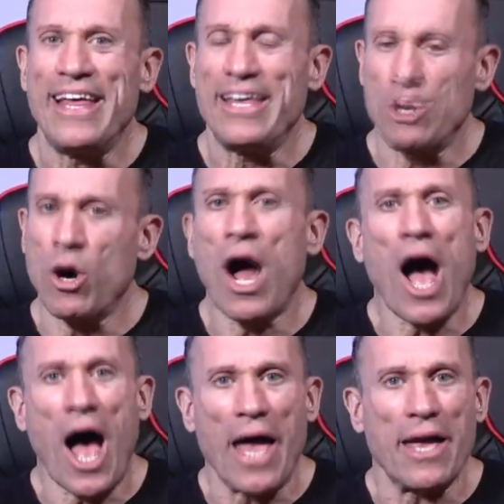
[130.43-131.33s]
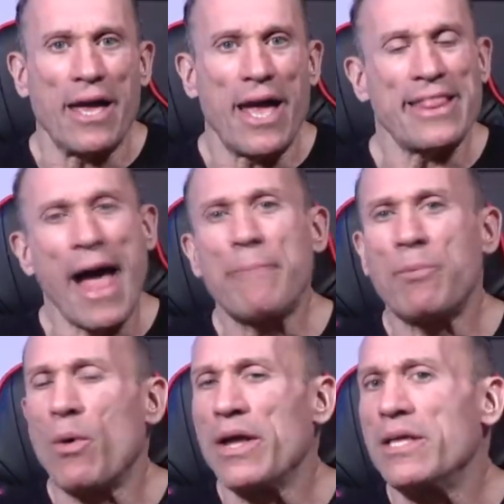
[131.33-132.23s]
you're high. At that
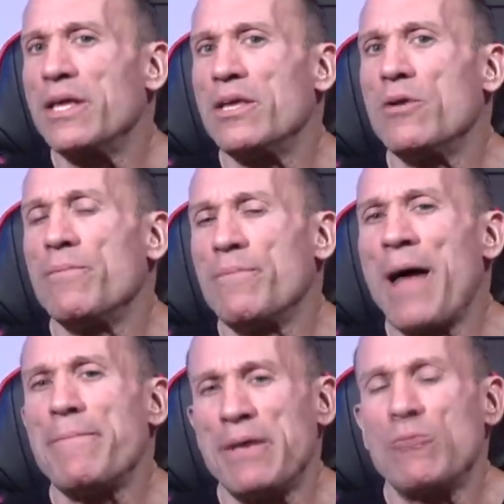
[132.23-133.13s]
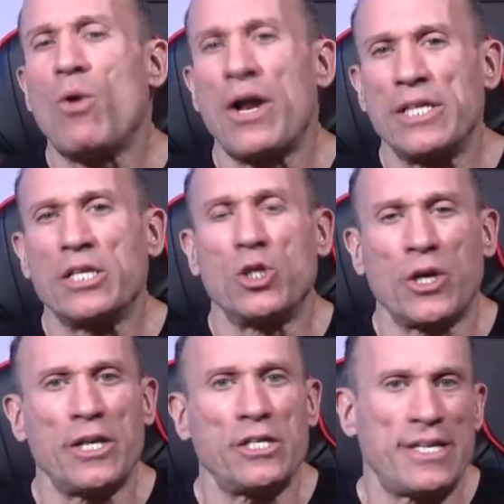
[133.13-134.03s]
point, you might be wanting to
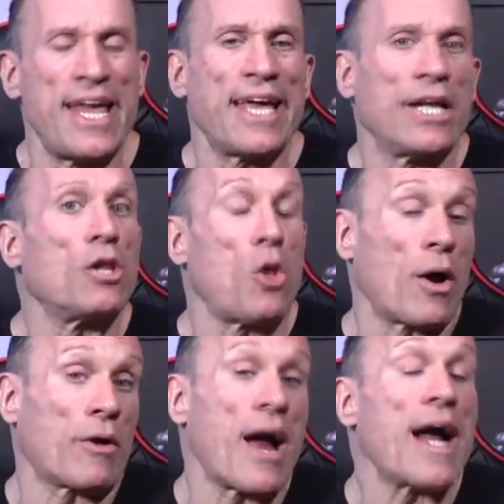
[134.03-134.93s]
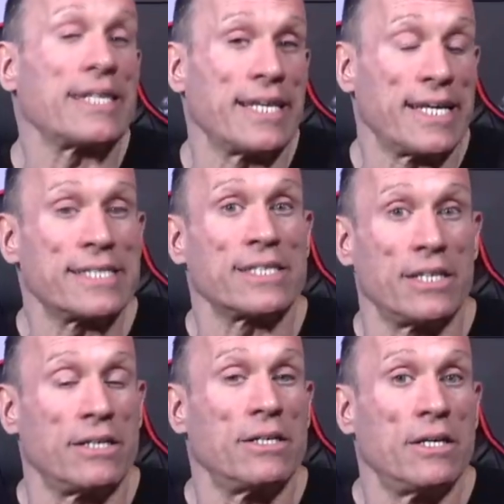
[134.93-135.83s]
look into taking a longer acting
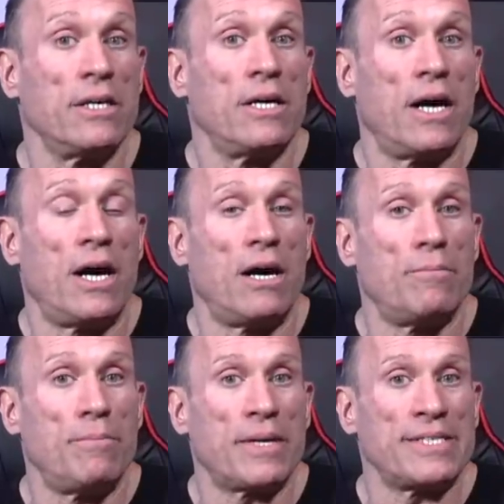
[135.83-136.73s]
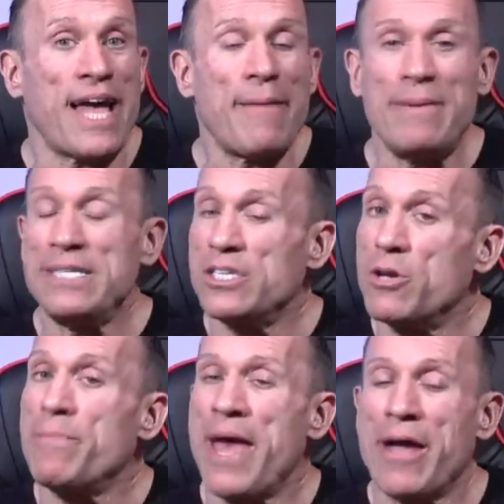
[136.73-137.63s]
insulin um, because that means that your
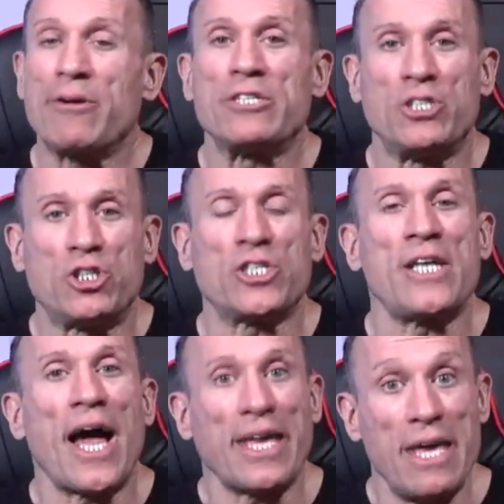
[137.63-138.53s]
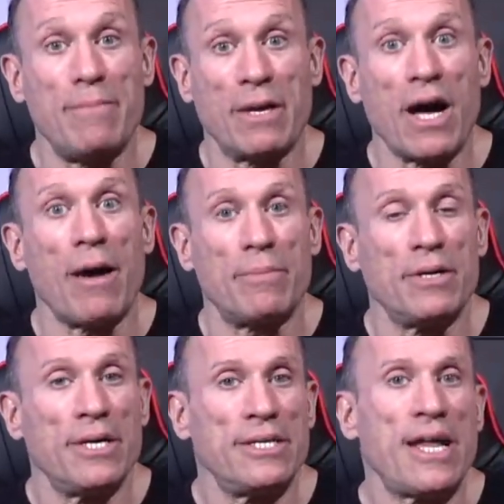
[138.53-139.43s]
pancreas is just not keeping up.
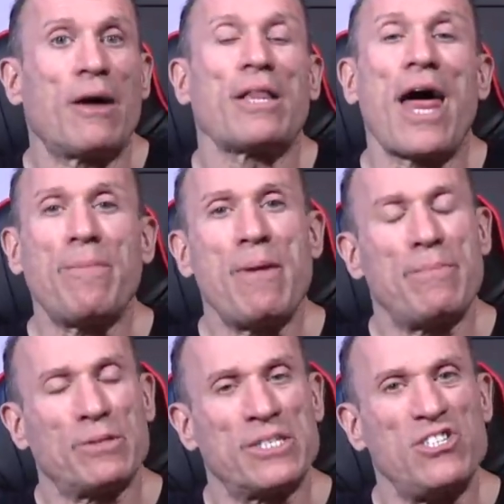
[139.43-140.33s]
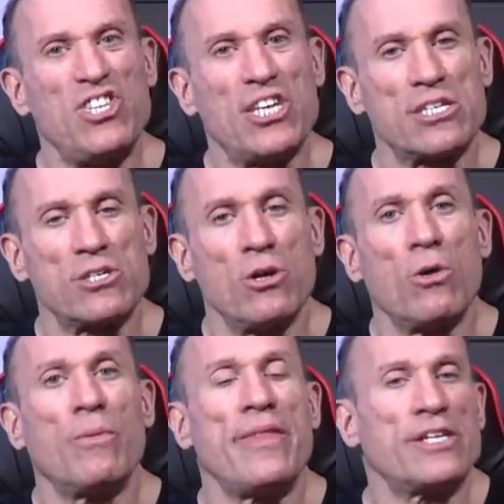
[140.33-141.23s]
Now, a lot of people see this
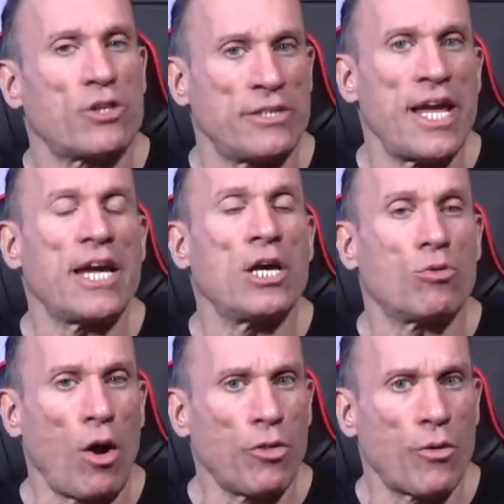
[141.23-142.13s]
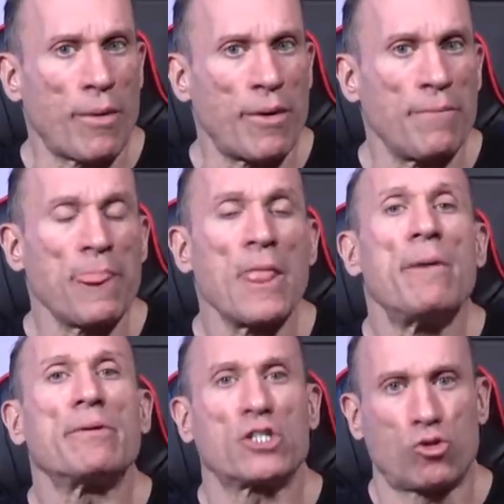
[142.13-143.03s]
when they start taking growth hormone
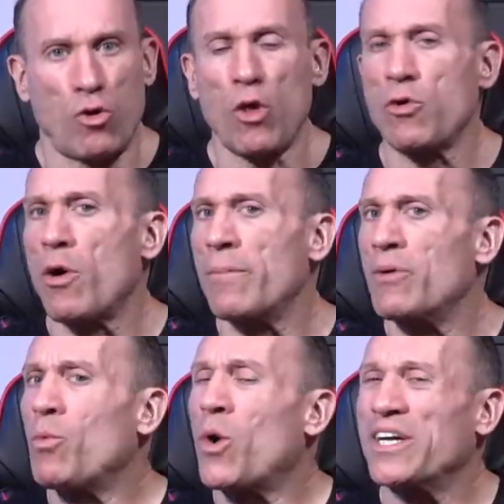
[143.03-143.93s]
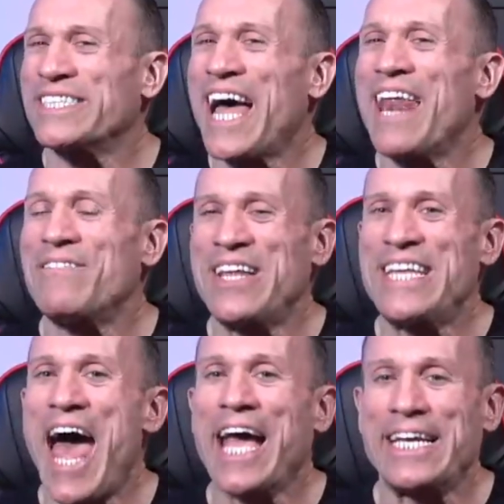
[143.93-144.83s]
because growth hormone works kind of
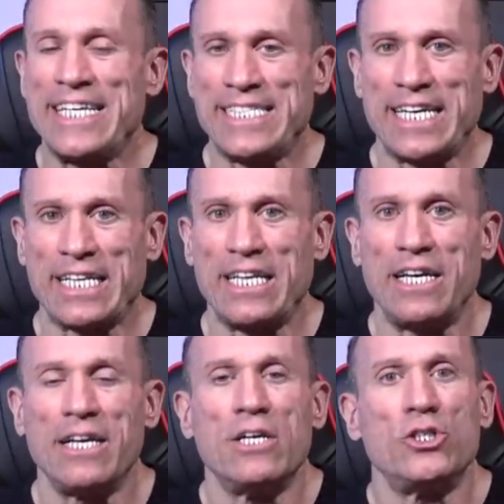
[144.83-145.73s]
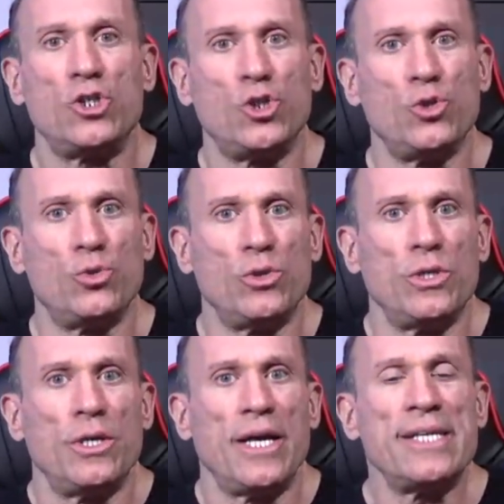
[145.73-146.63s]
antagonistically to
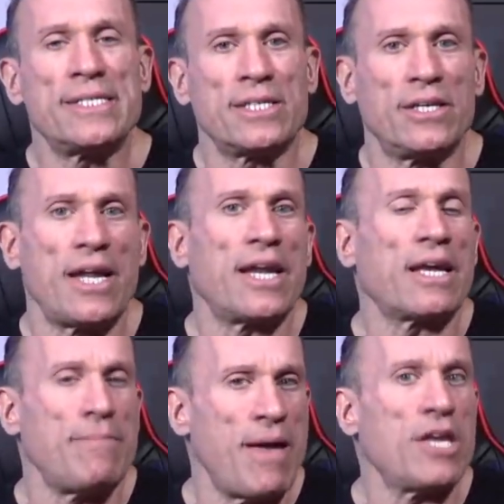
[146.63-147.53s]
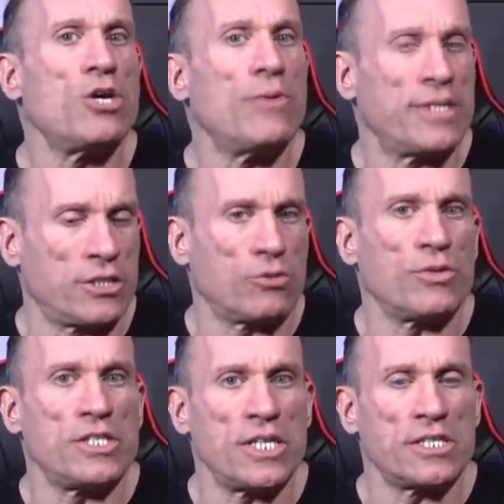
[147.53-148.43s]
insulin and it can make you insulin
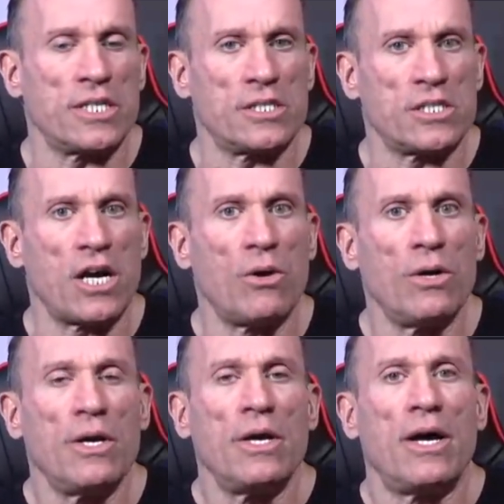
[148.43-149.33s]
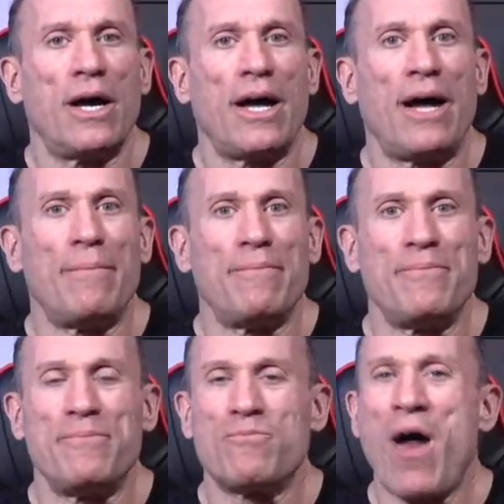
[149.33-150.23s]
resistant. So um,
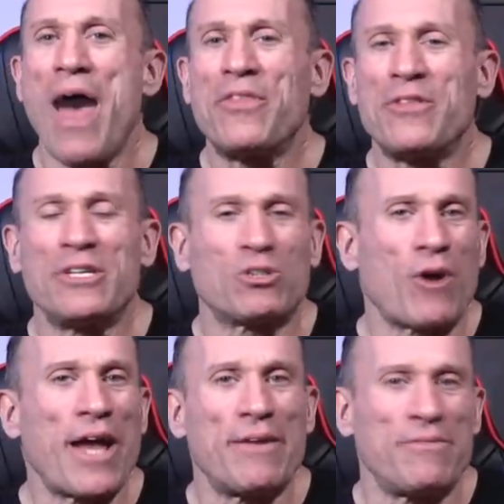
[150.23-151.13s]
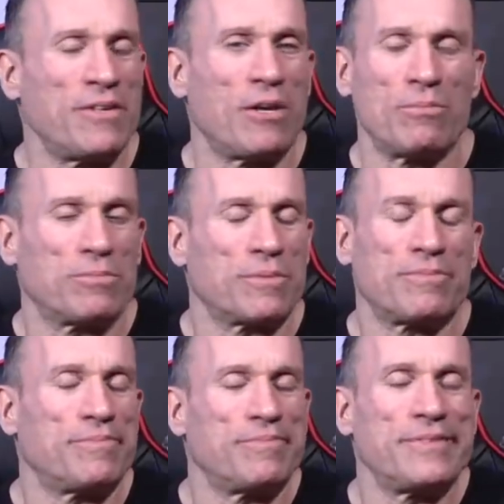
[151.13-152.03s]
rather than try to, you know,
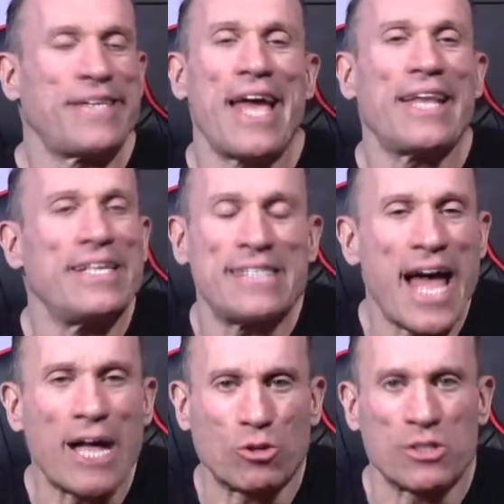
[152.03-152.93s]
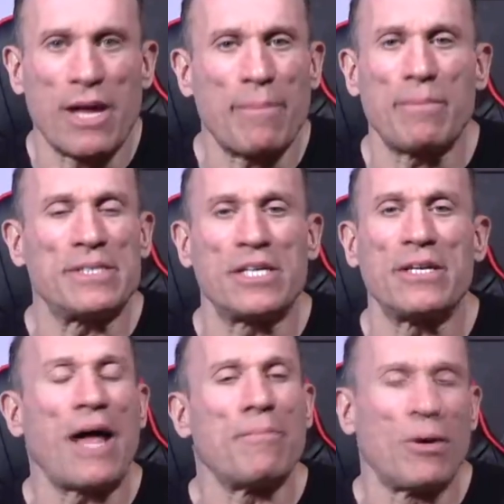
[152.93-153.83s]
take these natural supplements that
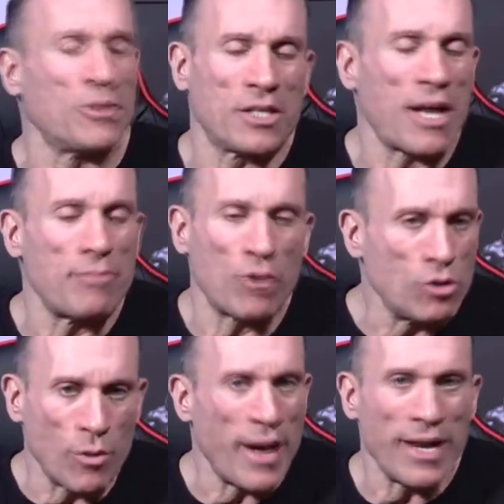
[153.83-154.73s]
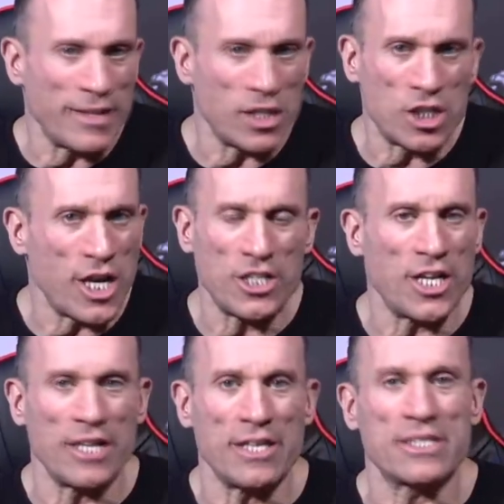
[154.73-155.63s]
most of the time don't do anything to change
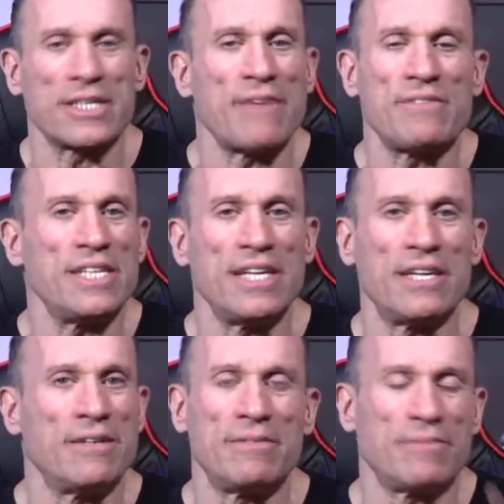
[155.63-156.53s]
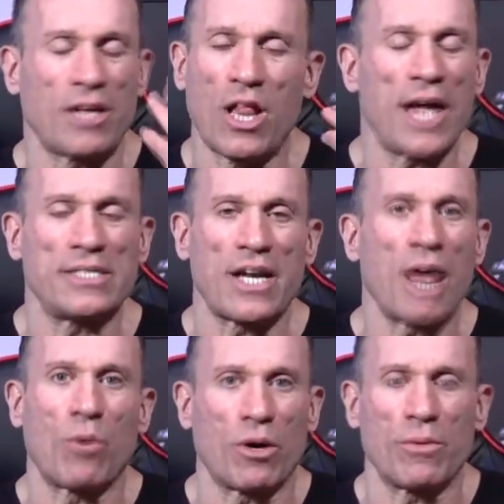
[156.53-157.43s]
any of this because I've seen it in clients that I
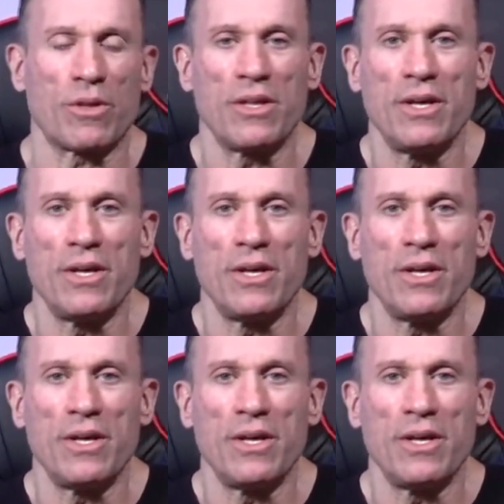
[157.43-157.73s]
work with.